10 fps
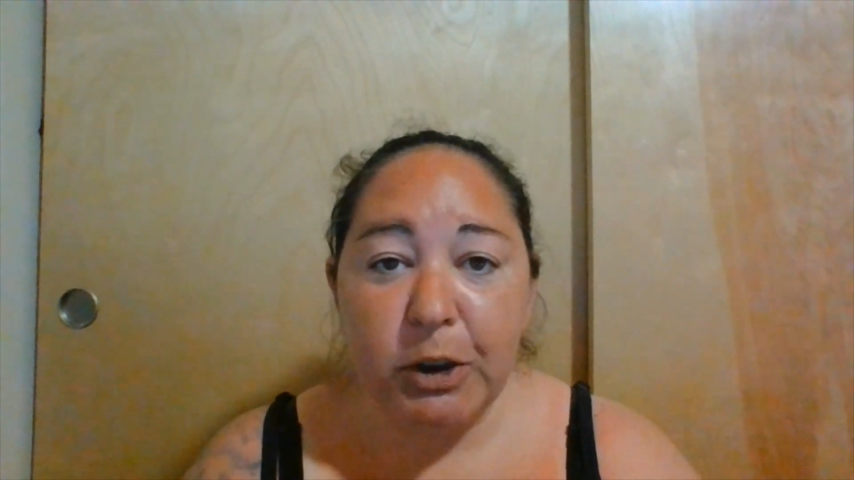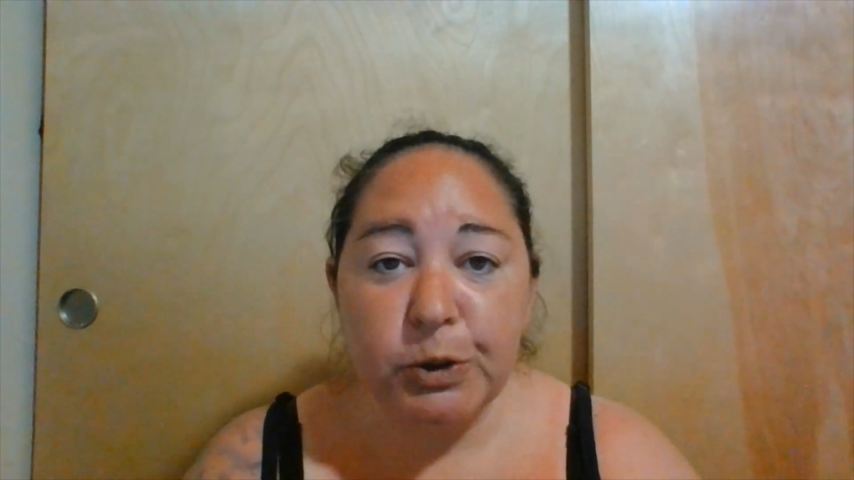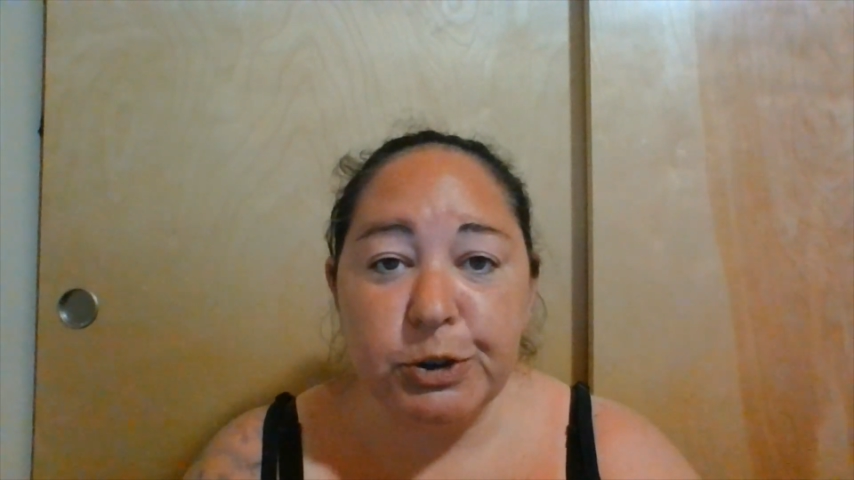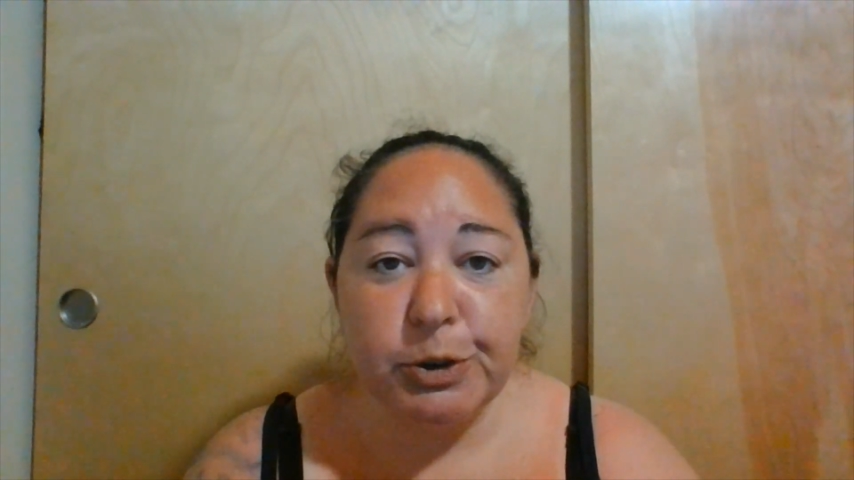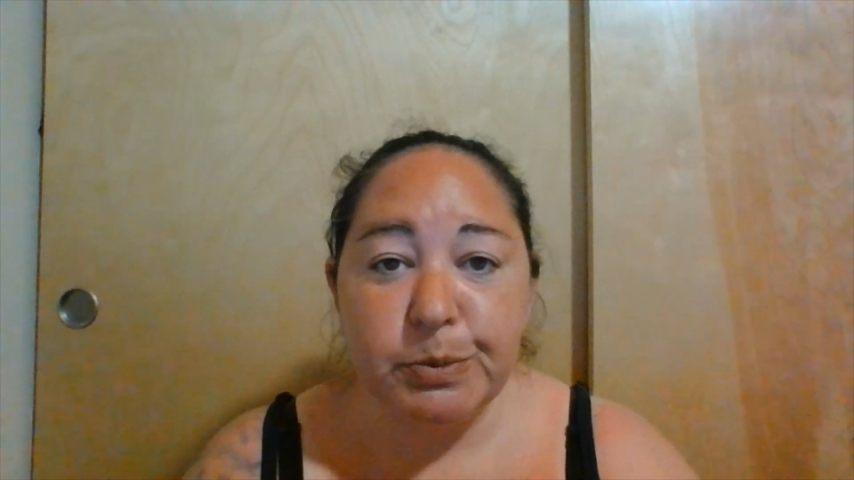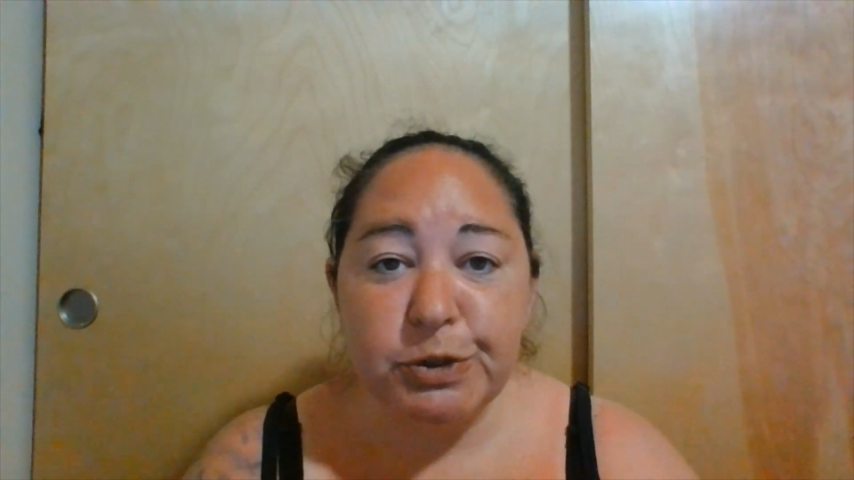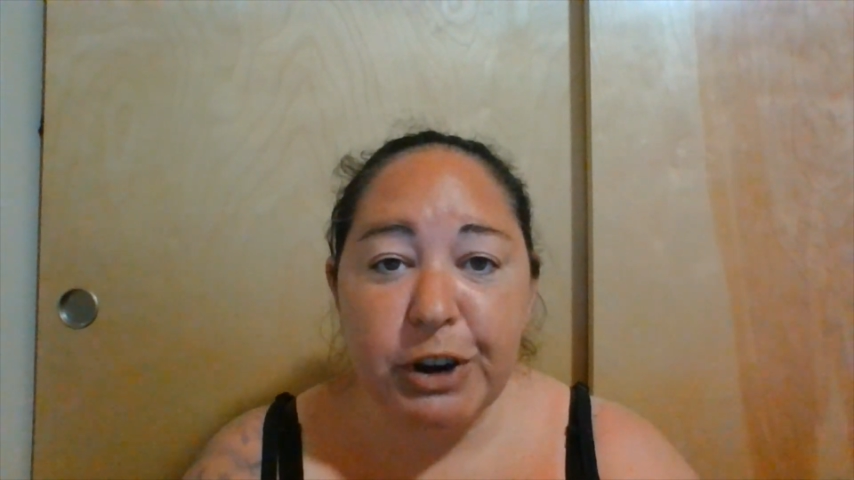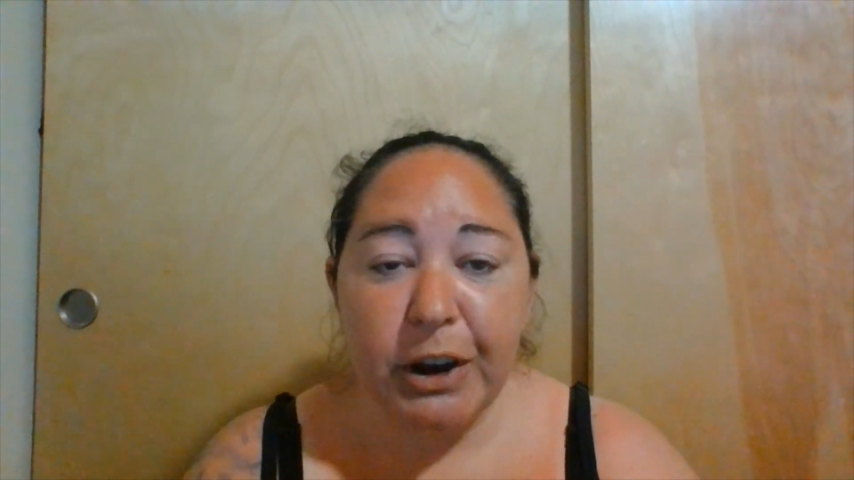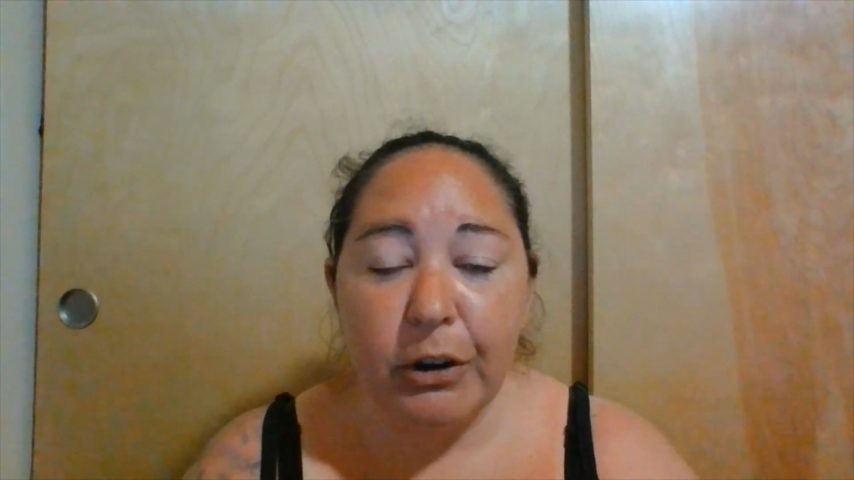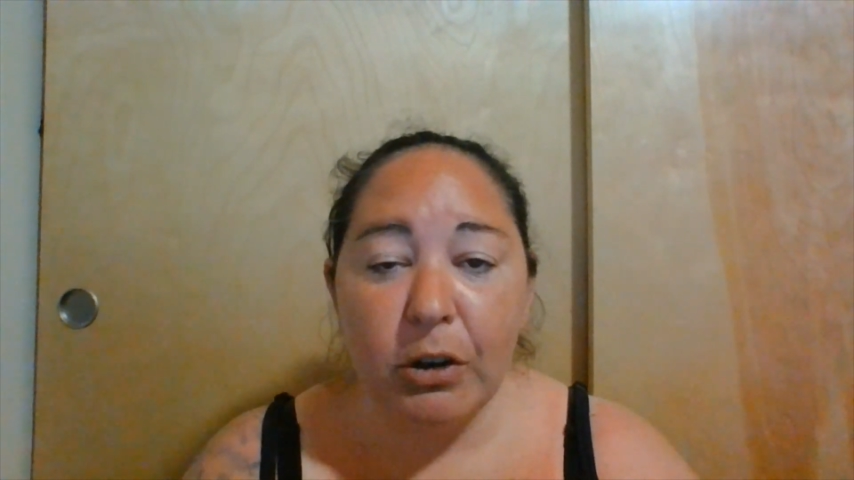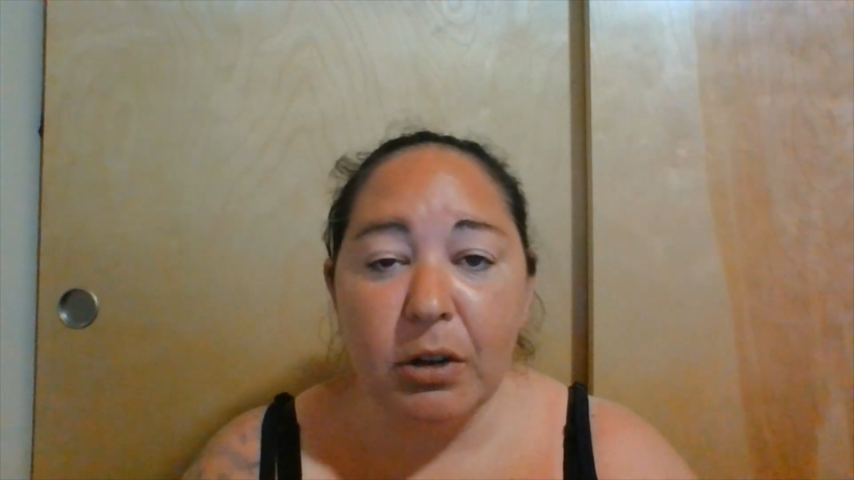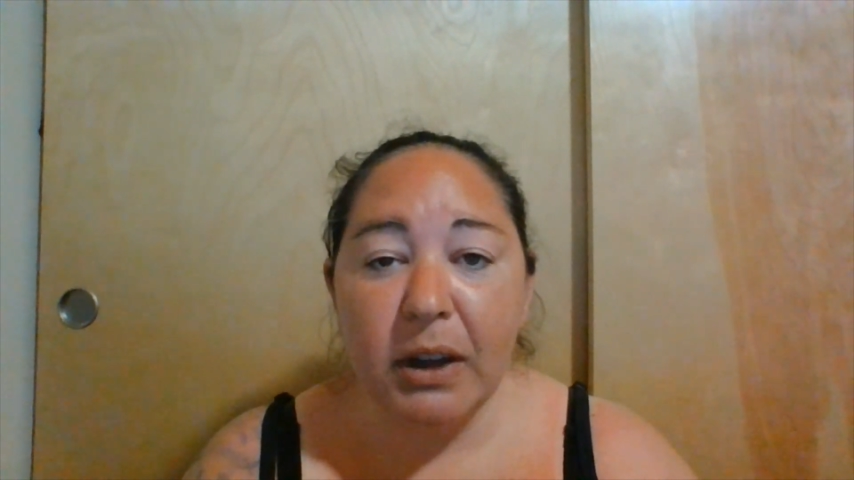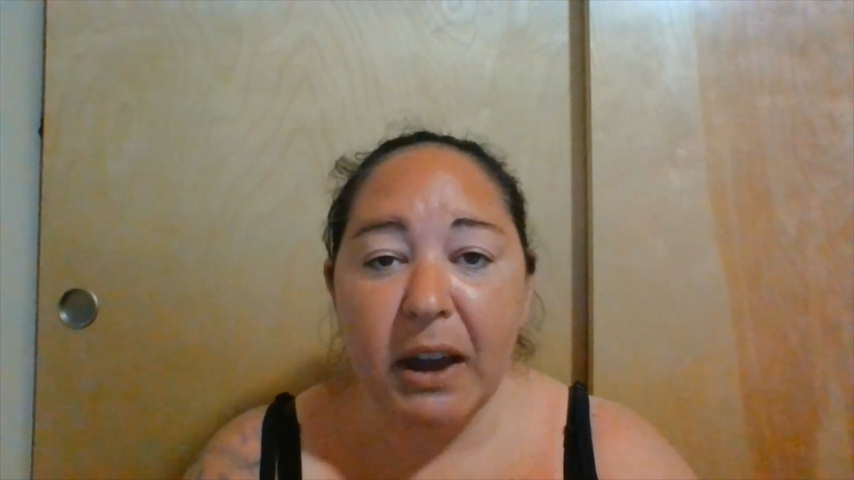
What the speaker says: YouTube channel,